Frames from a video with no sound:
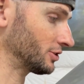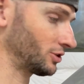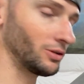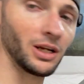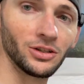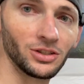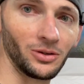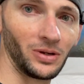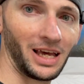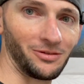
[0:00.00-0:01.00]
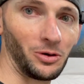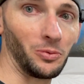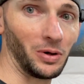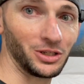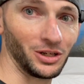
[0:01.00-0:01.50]
syringe that we have a whole
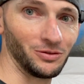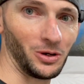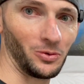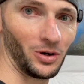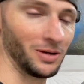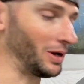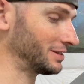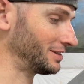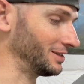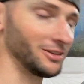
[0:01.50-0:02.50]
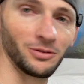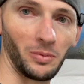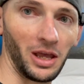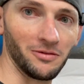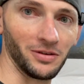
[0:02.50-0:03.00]
bunch of. Don't worry, I'm not stealing from
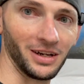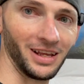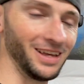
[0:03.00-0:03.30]
my infant.